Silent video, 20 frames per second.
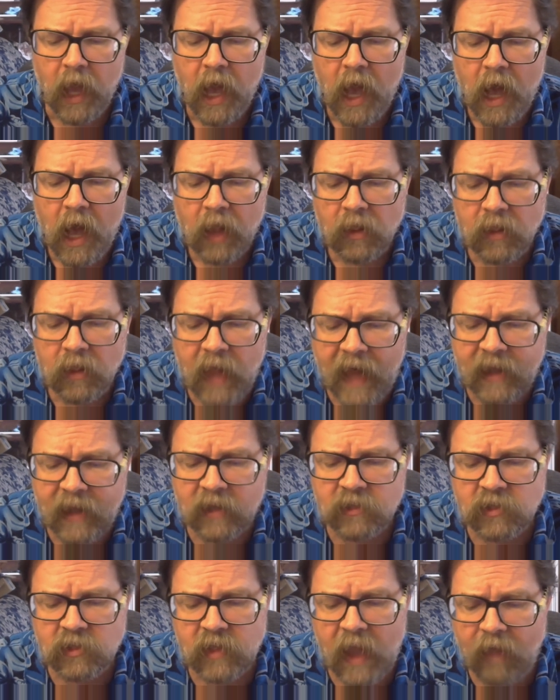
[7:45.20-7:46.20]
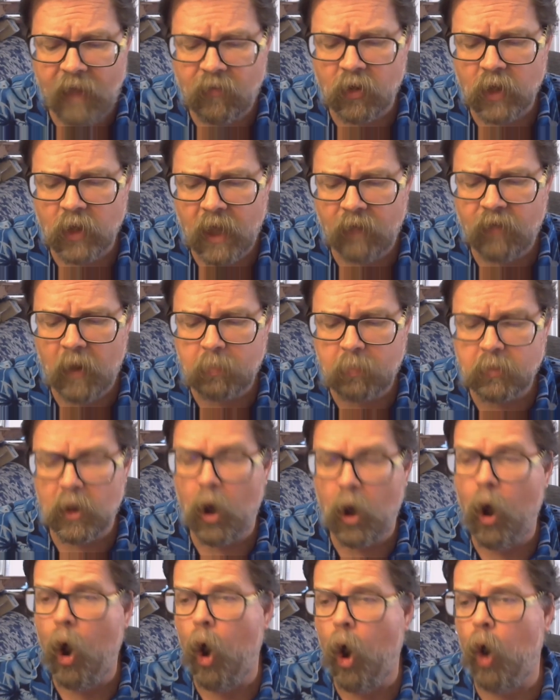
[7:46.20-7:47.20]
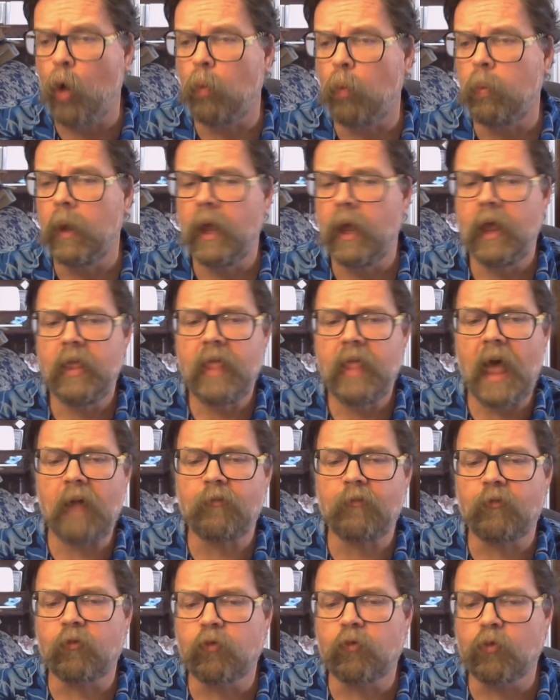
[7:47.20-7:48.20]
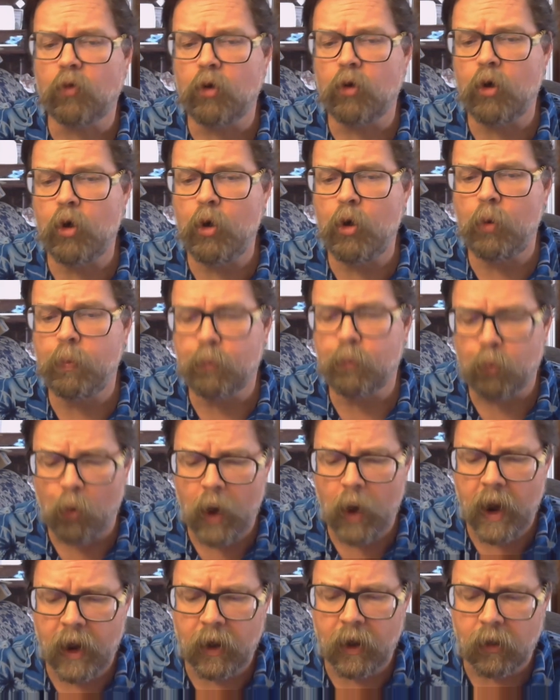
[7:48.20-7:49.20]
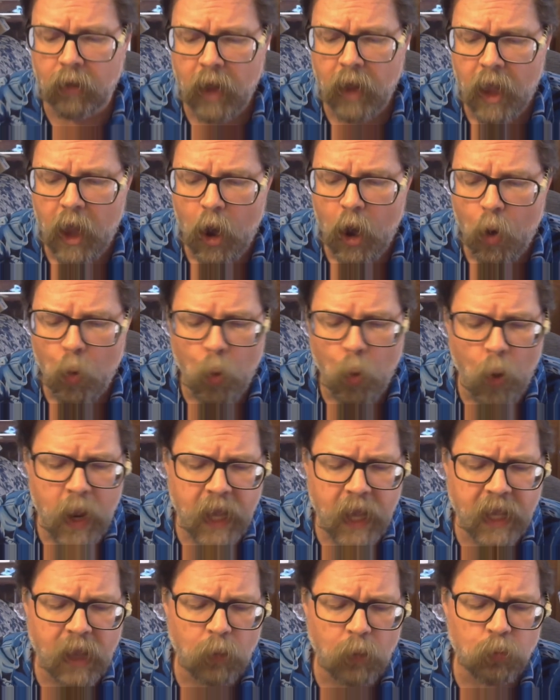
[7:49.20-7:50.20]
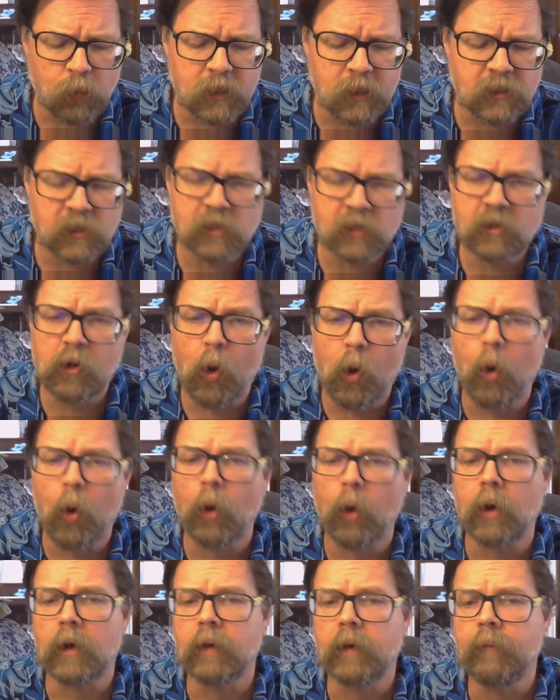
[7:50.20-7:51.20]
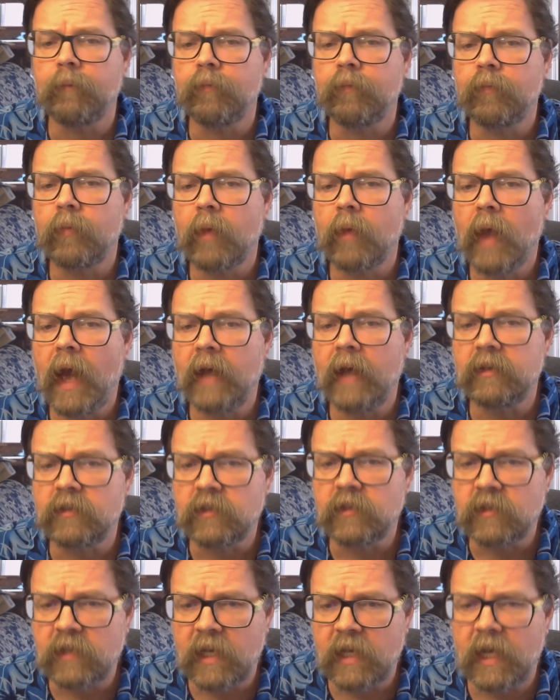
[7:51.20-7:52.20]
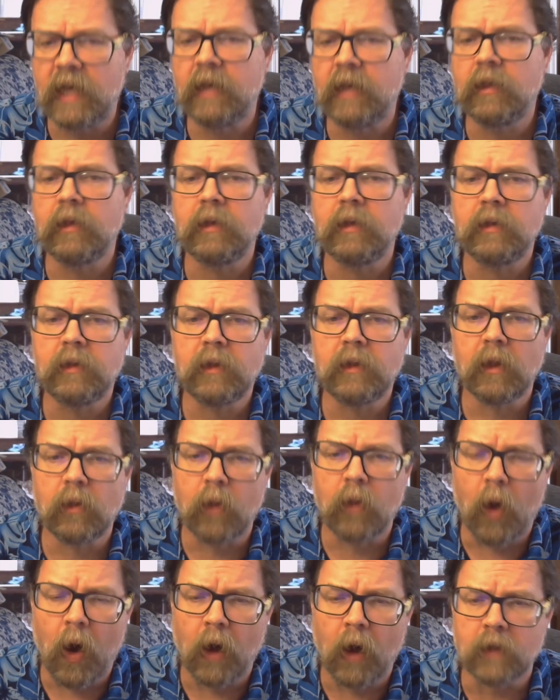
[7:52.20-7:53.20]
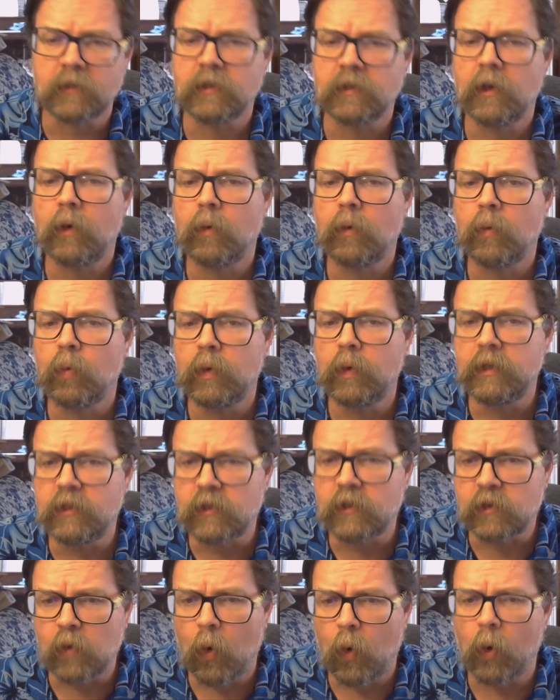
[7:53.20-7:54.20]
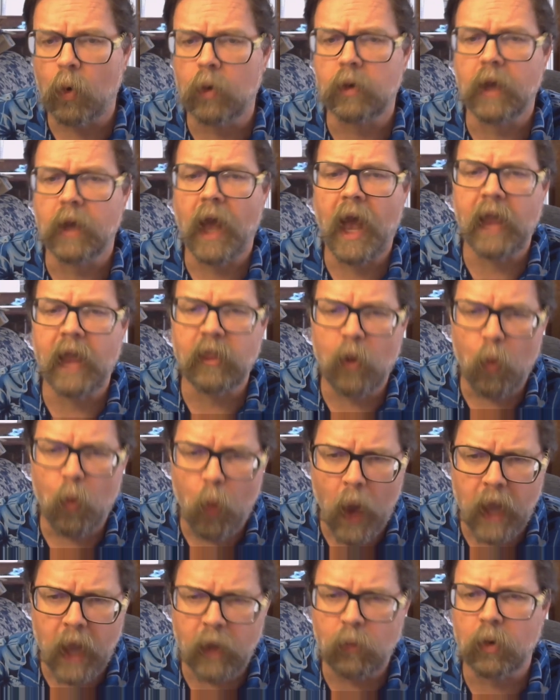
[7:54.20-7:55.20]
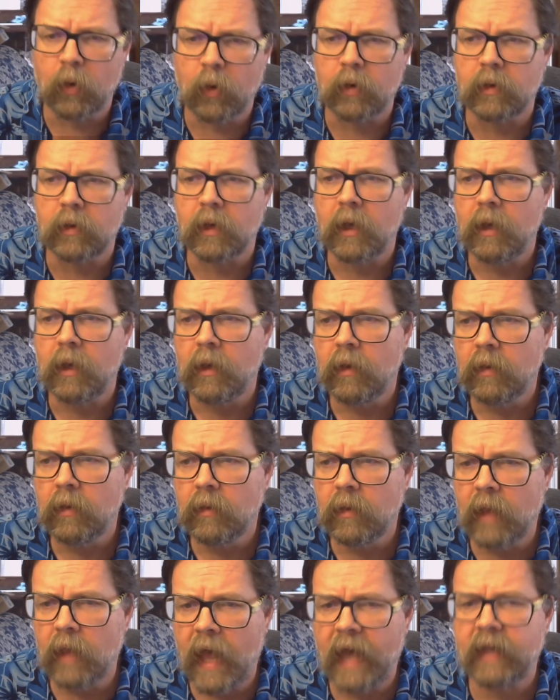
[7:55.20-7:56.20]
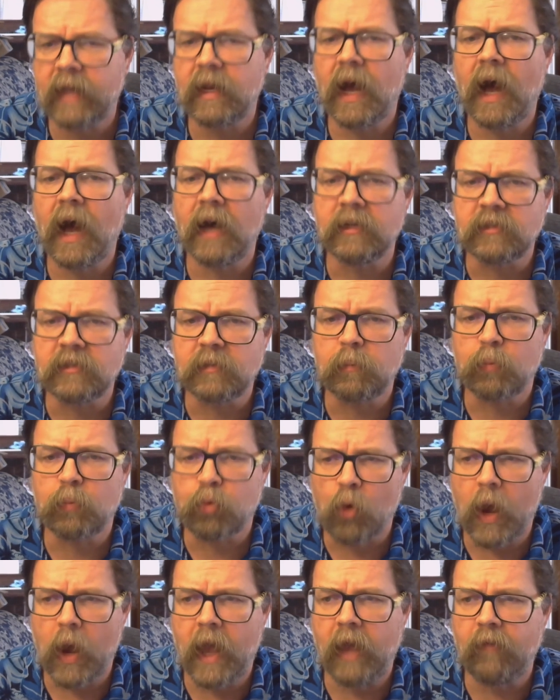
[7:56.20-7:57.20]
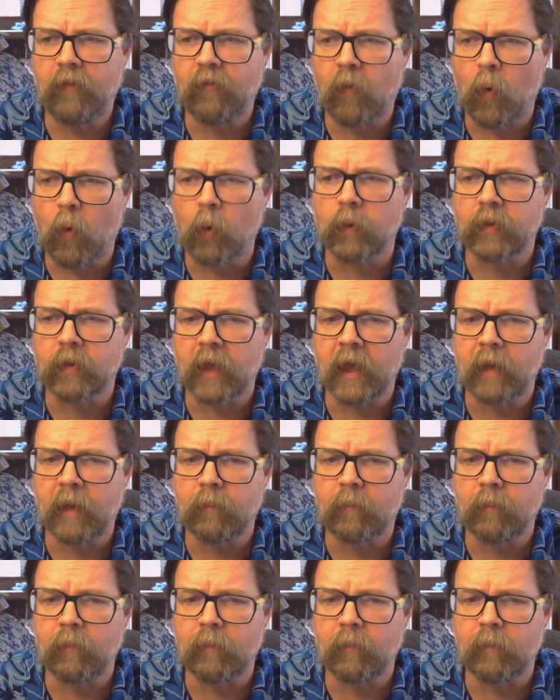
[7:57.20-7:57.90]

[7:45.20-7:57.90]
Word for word: Let us never give up the hope that through prayer we can restore and see the lost restored and the wayward. Let us pray for them.